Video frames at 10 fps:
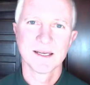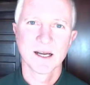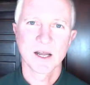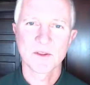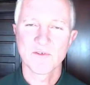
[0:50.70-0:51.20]

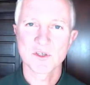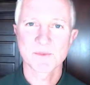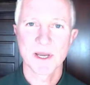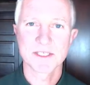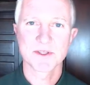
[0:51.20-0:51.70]
On the first
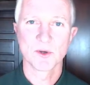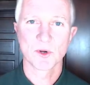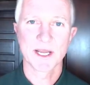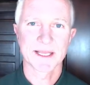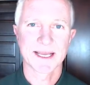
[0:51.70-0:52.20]
page of the
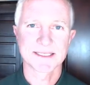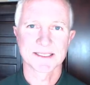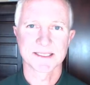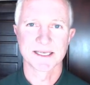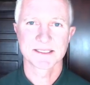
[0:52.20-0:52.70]
organic acids
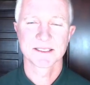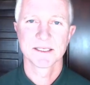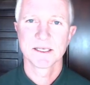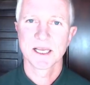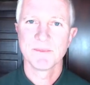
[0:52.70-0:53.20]
test,
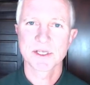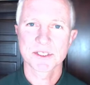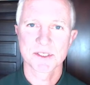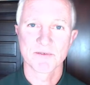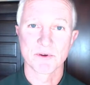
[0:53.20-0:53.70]
it measures
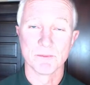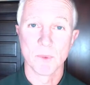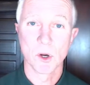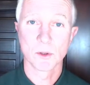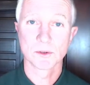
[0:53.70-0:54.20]
the different
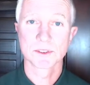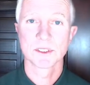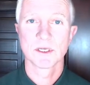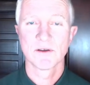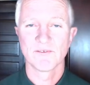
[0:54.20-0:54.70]
mold,
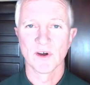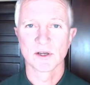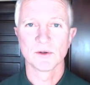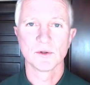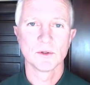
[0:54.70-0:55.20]

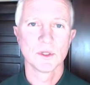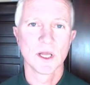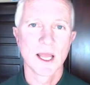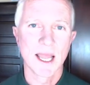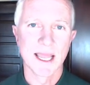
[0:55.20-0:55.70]
fungal,
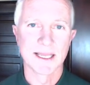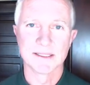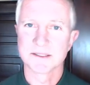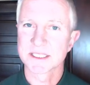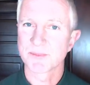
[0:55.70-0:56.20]

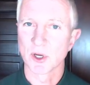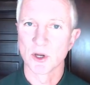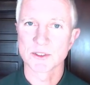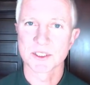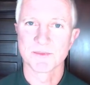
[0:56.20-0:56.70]
and
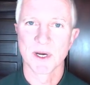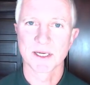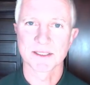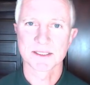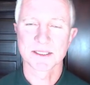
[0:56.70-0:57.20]
dysbiosis
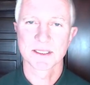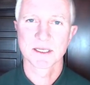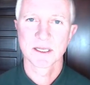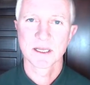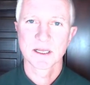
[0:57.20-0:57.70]
markers.
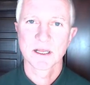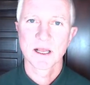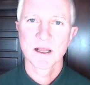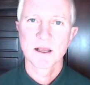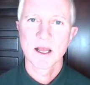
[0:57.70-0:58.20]

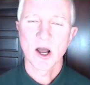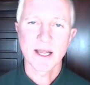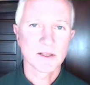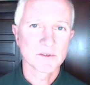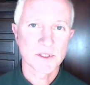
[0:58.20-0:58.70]
High
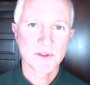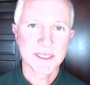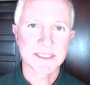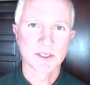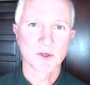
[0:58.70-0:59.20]
levels of
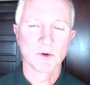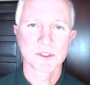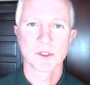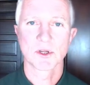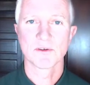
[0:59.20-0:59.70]
these can cause a
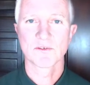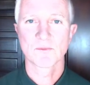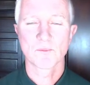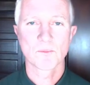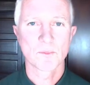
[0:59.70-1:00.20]
lot of
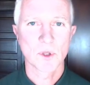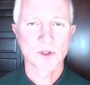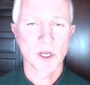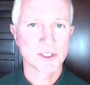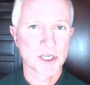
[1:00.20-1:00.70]

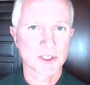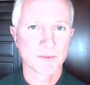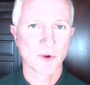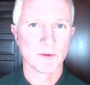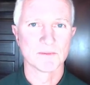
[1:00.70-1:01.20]
digestion
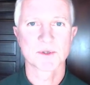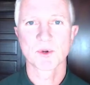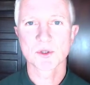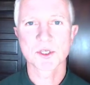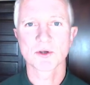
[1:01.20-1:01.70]
problems, but
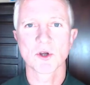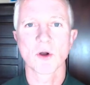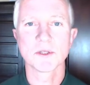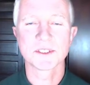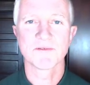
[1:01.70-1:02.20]
also
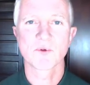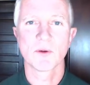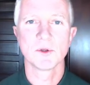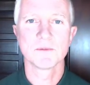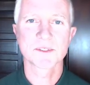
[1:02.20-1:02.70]
cognitive
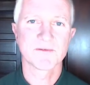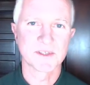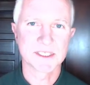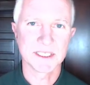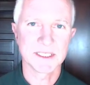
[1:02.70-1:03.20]
problems,
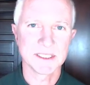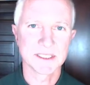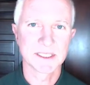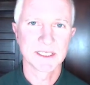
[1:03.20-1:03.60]
fatigue,